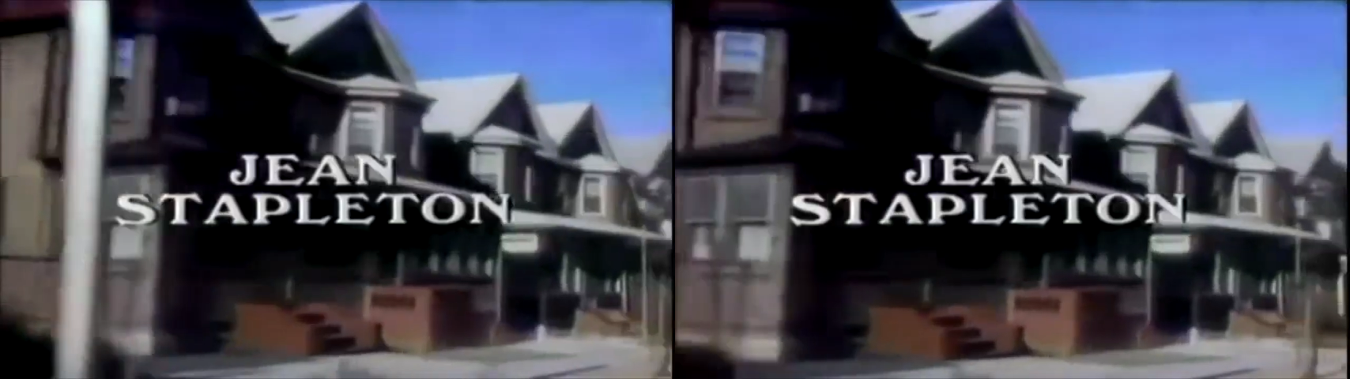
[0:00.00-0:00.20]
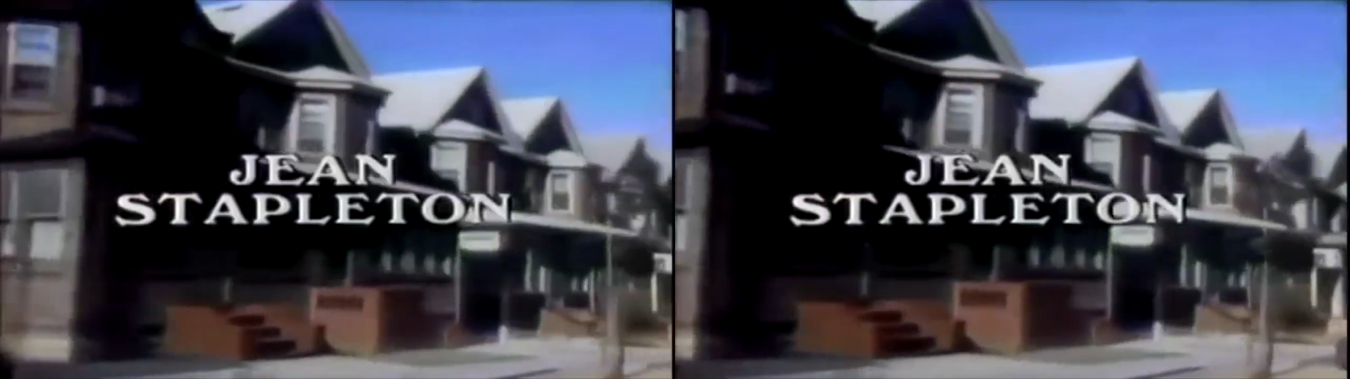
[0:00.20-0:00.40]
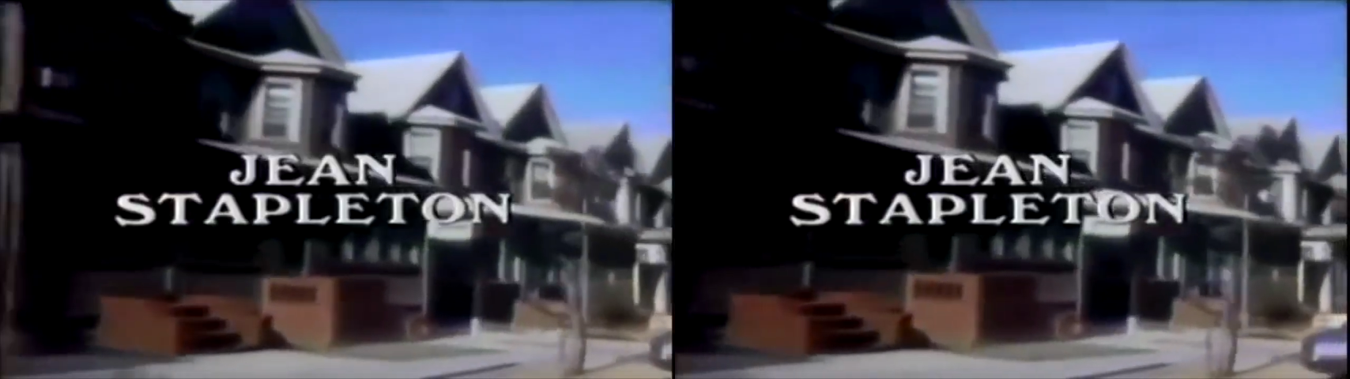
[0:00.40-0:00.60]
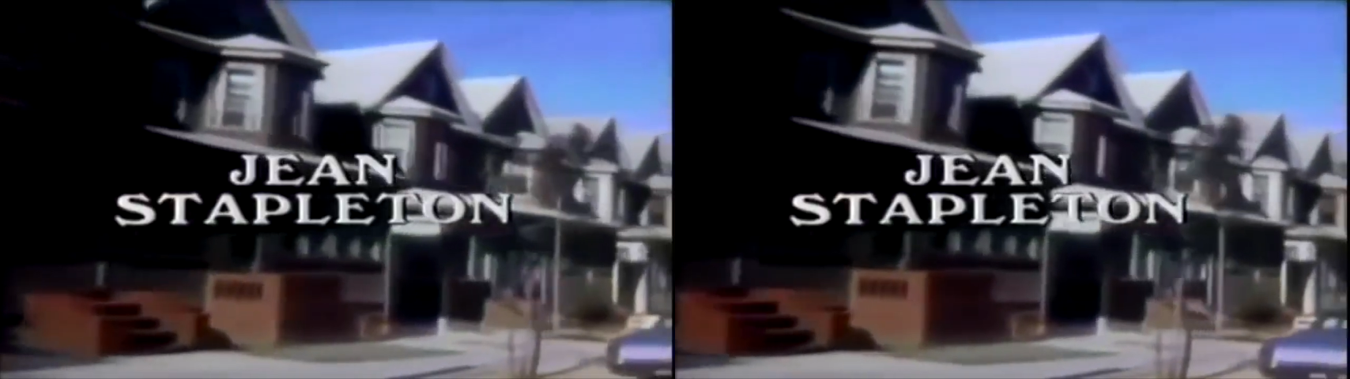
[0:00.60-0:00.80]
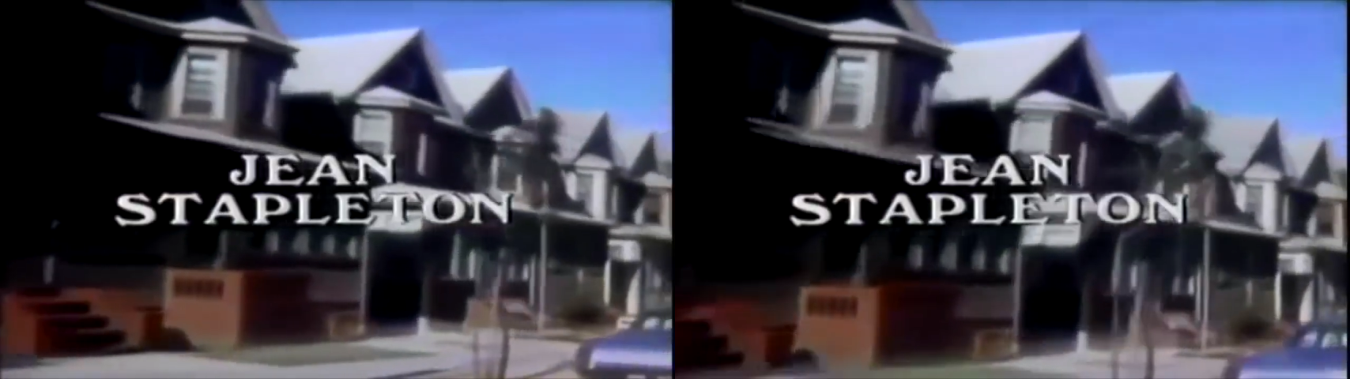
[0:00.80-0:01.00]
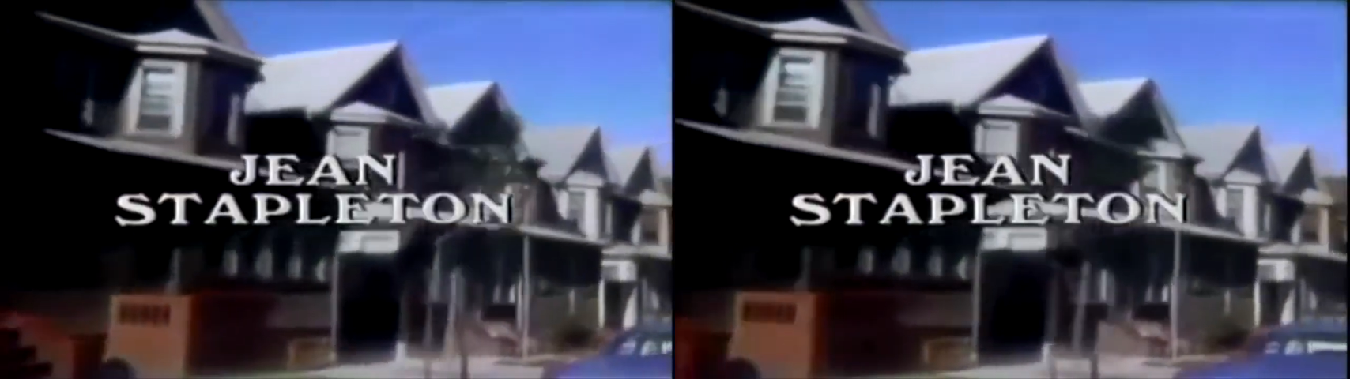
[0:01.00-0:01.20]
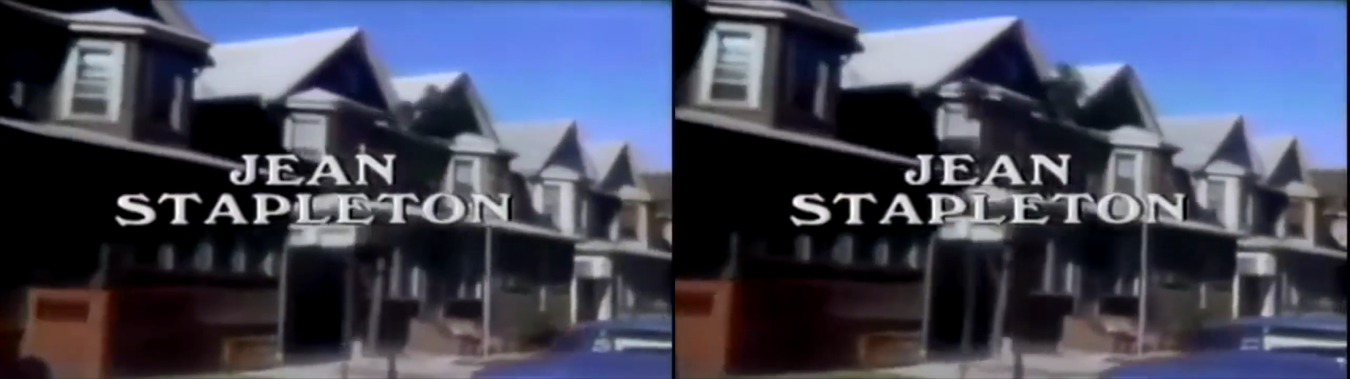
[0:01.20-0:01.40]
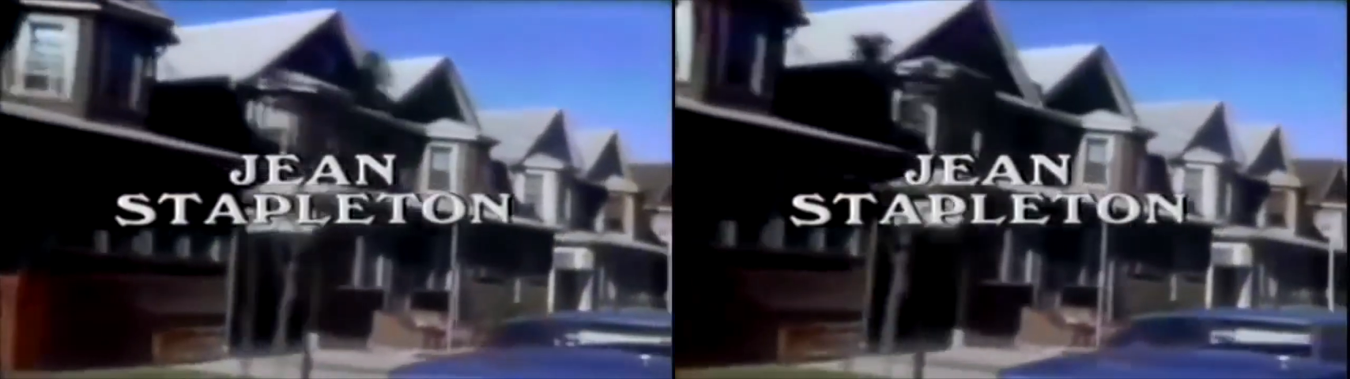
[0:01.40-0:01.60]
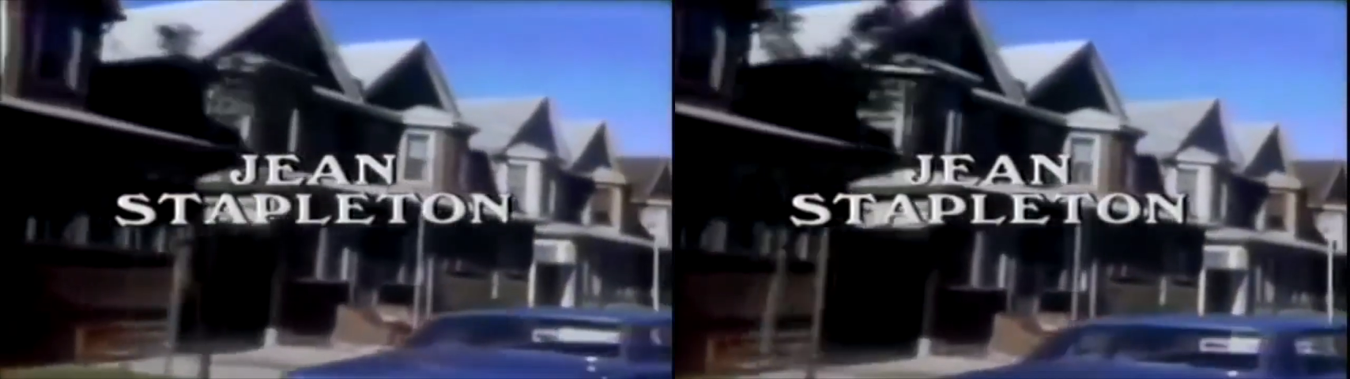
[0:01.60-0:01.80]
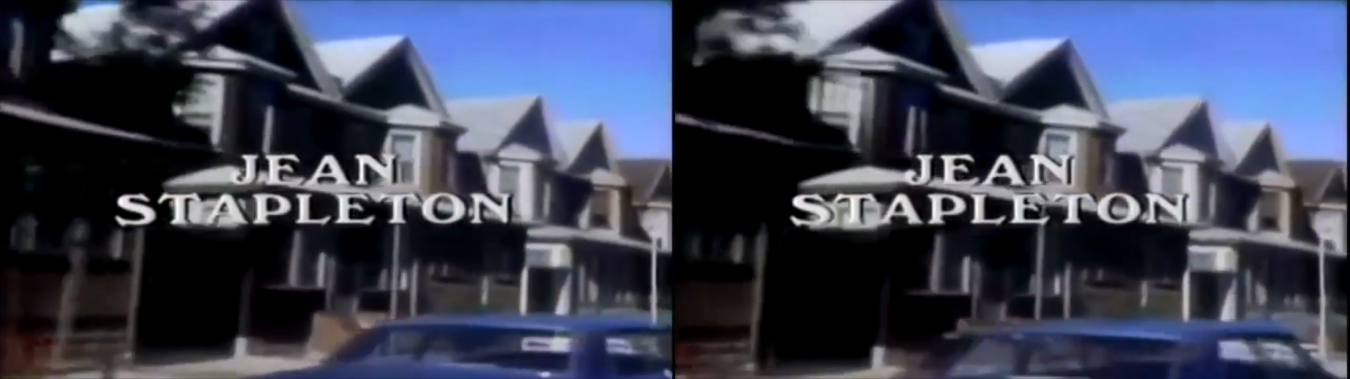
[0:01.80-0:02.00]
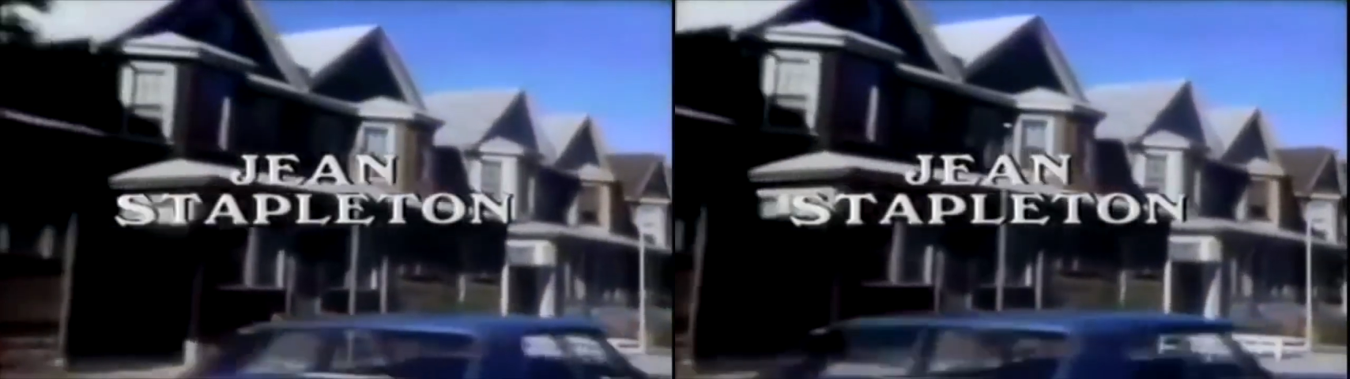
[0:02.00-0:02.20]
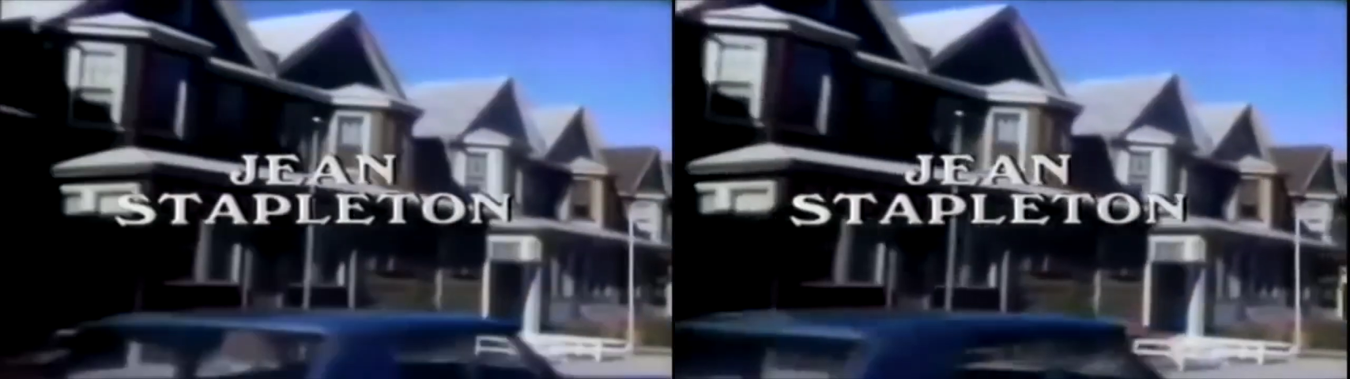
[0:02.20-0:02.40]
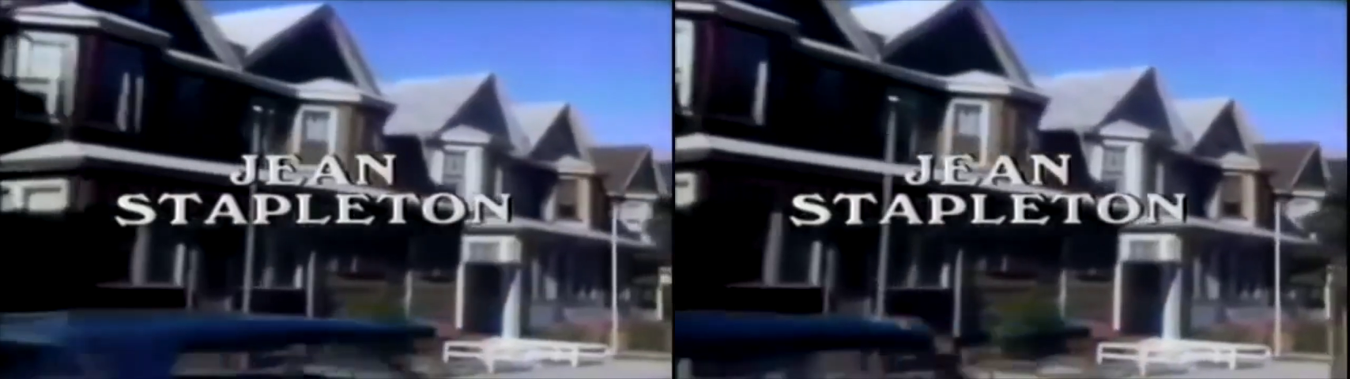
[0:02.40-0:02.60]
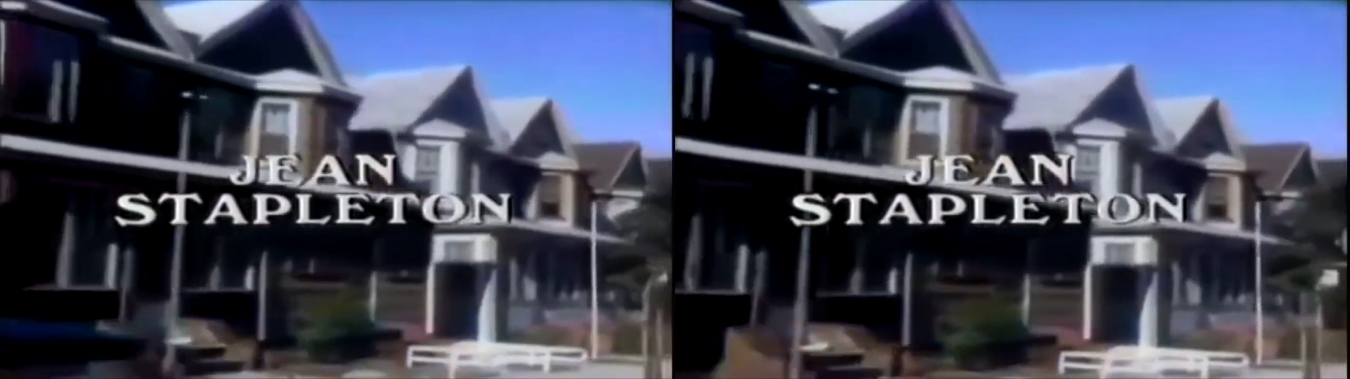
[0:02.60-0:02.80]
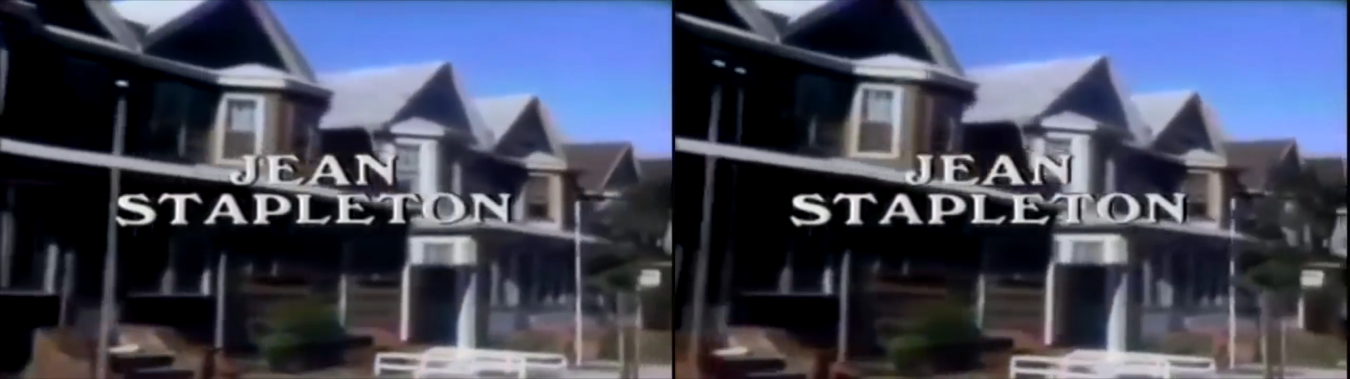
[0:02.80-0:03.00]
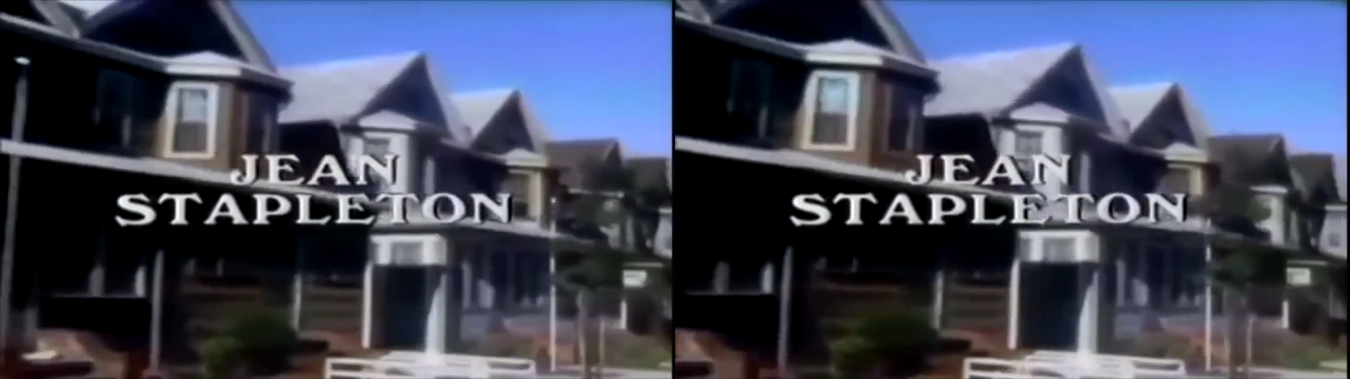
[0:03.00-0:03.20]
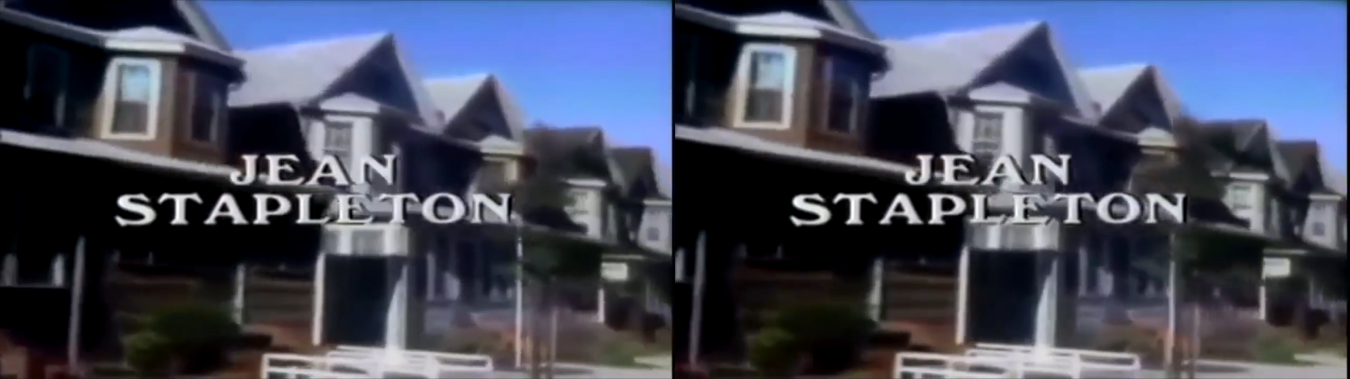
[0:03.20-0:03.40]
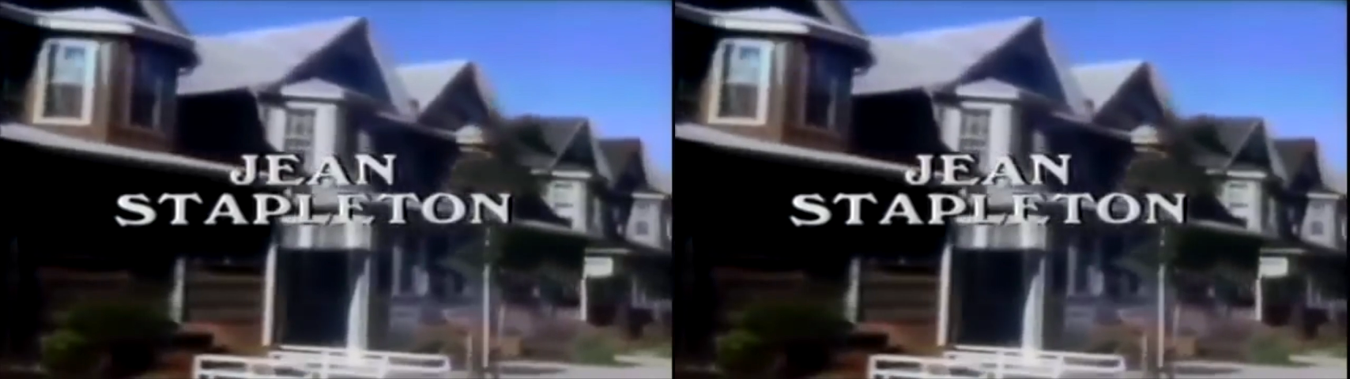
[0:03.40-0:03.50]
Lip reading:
Nobody's mouth can be seen.